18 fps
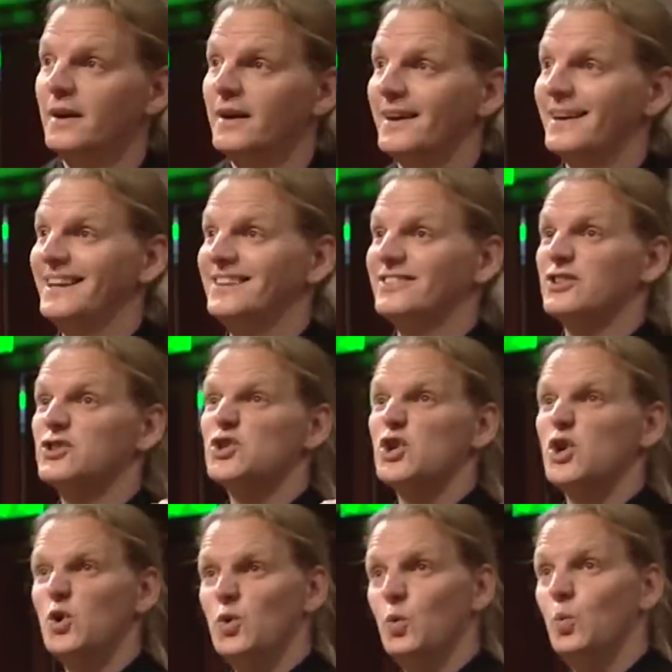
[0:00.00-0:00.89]
and it's a
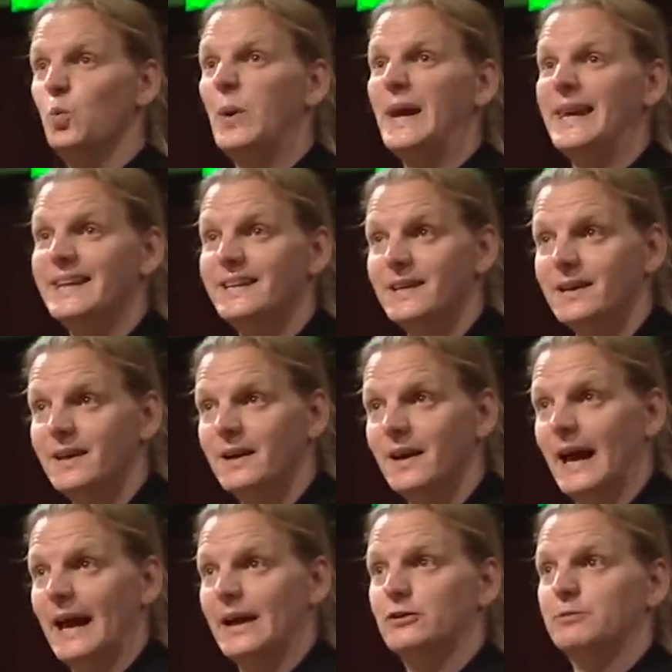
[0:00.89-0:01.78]
two-week
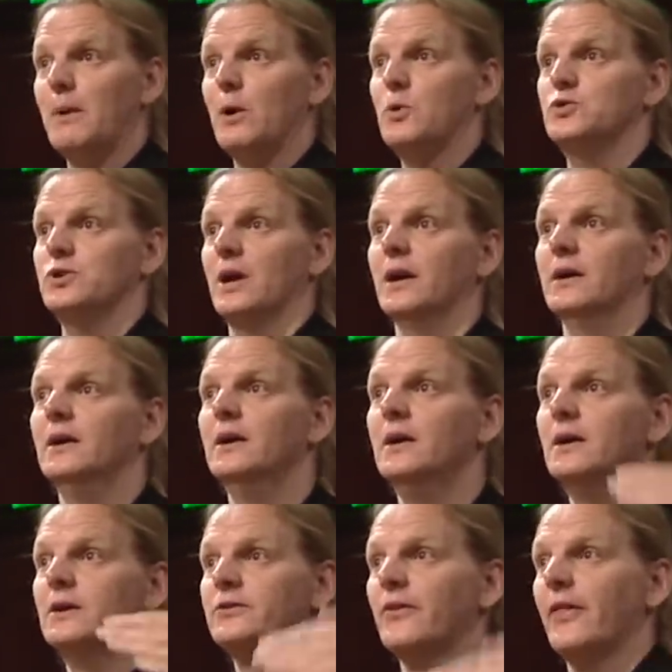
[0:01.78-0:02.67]
exposure.
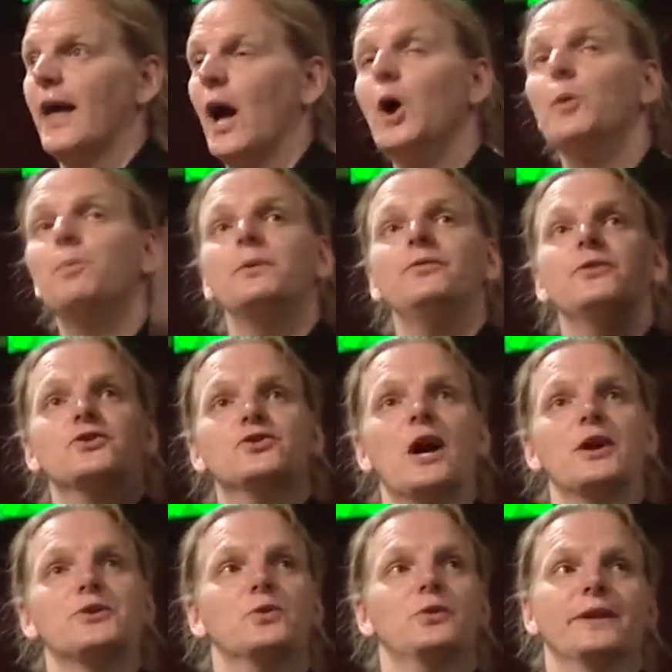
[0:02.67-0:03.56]
So they opened the
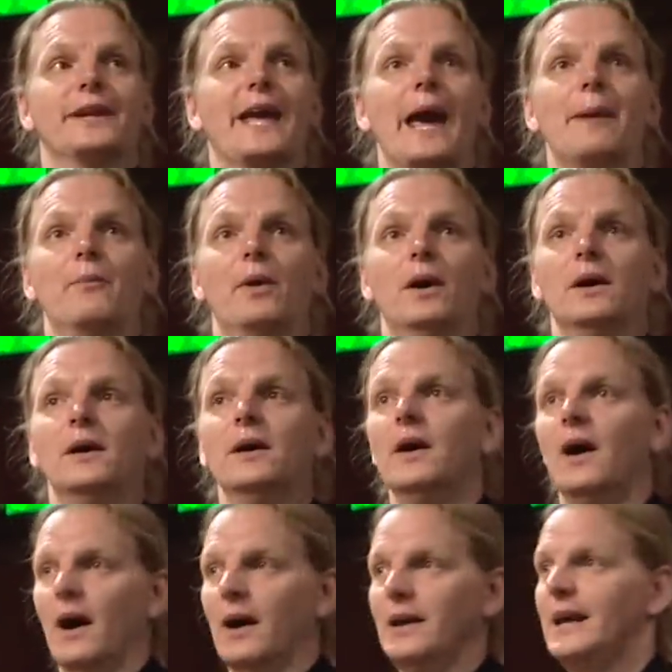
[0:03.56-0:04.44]
shutter on the camera
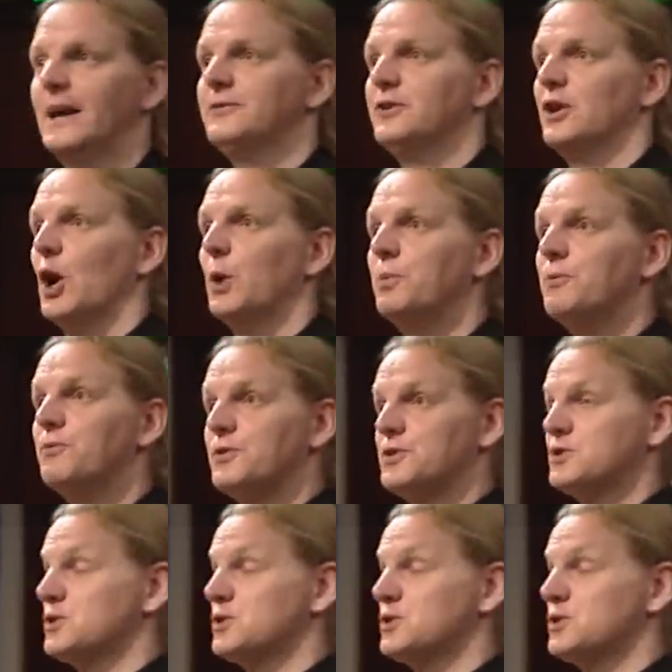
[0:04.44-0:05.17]
and left it open for